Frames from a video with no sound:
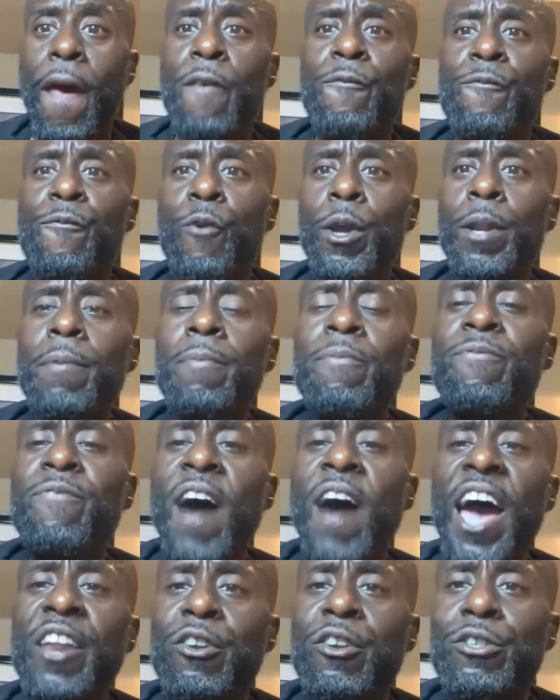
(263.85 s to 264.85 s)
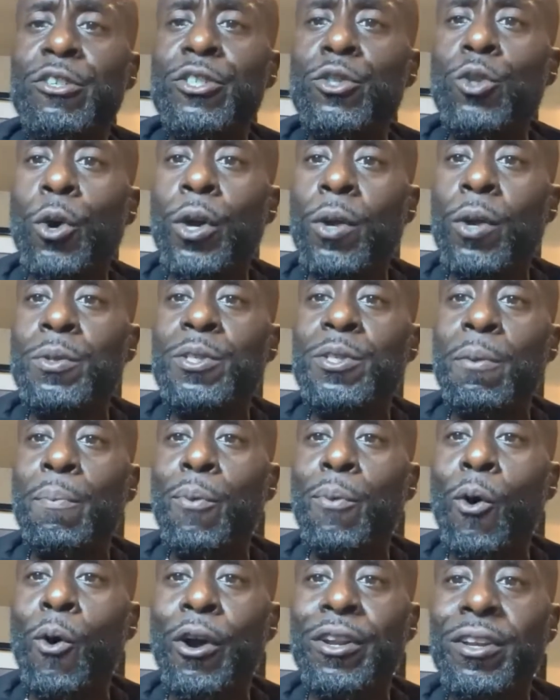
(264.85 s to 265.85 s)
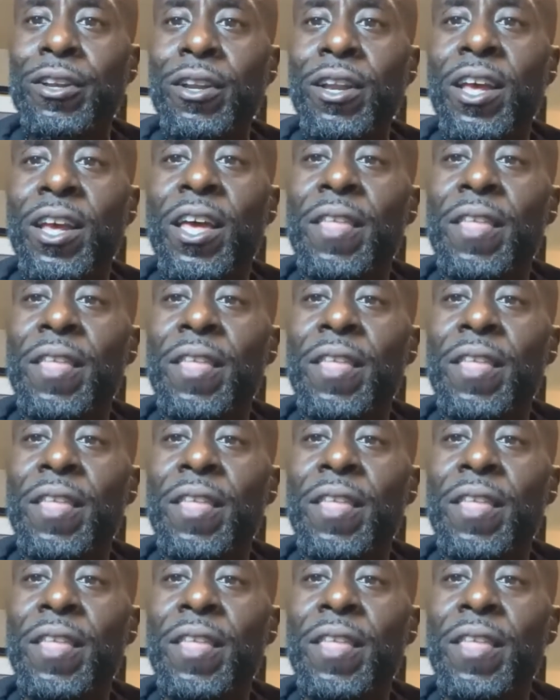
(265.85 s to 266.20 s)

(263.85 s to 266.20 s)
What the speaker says: Freedom fighters thought it was important